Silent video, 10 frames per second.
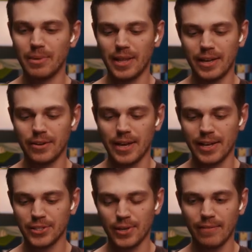But like,
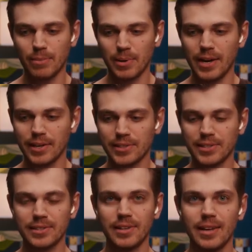okay, so you have the
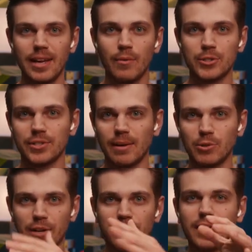box, which I'm
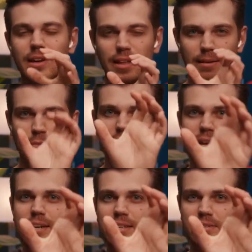trying to figure out. Like, I'm
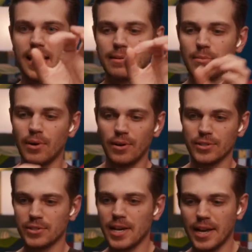looking into this camera, but
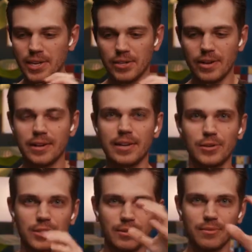also talking to you down
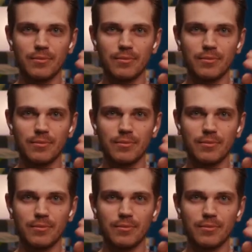here, so